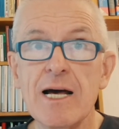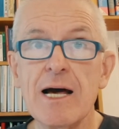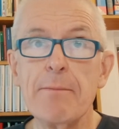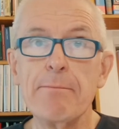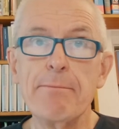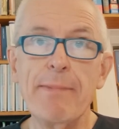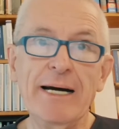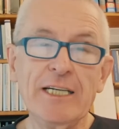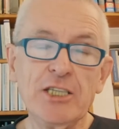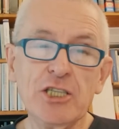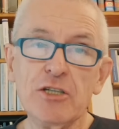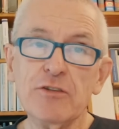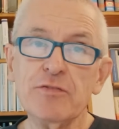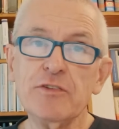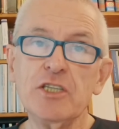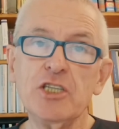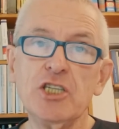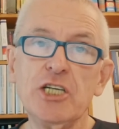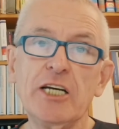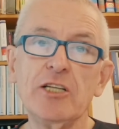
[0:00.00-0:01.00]
Much of the
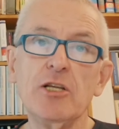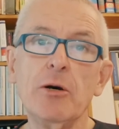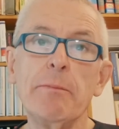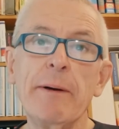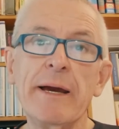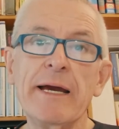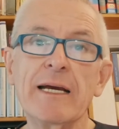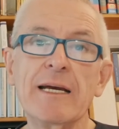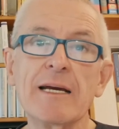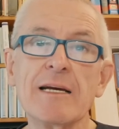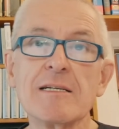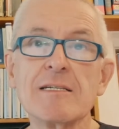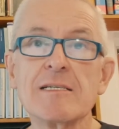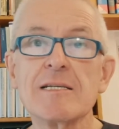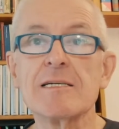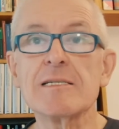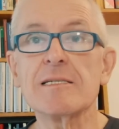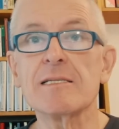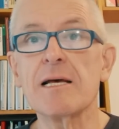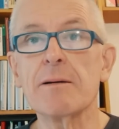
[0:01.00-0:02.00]
shadow banking
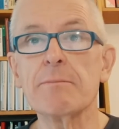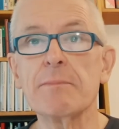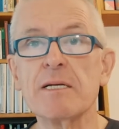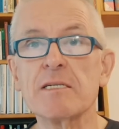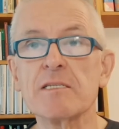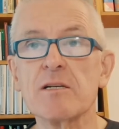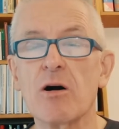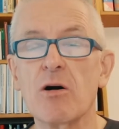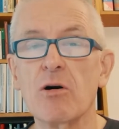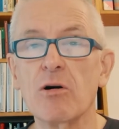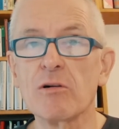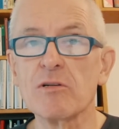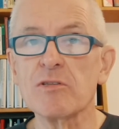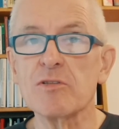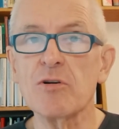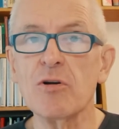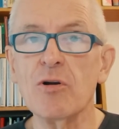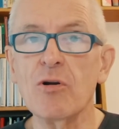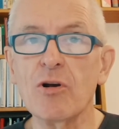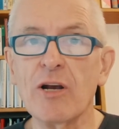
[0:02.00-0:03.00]
system is also
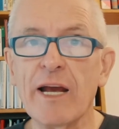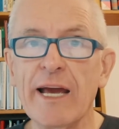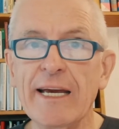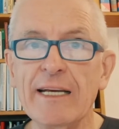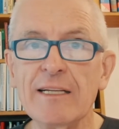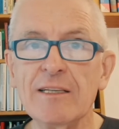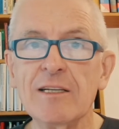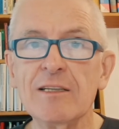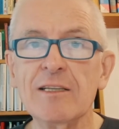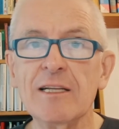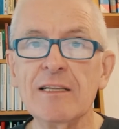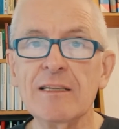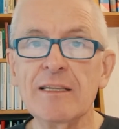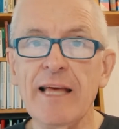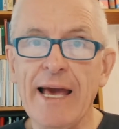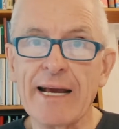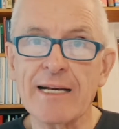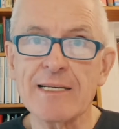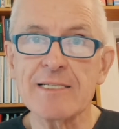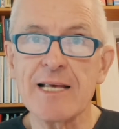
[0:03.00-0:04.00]
located in
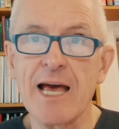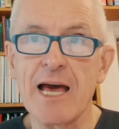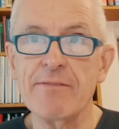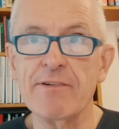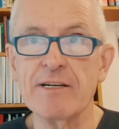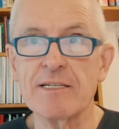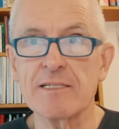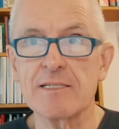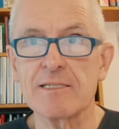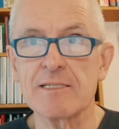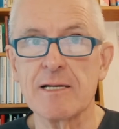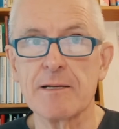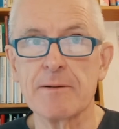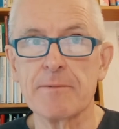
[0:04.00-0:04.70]
tax havens.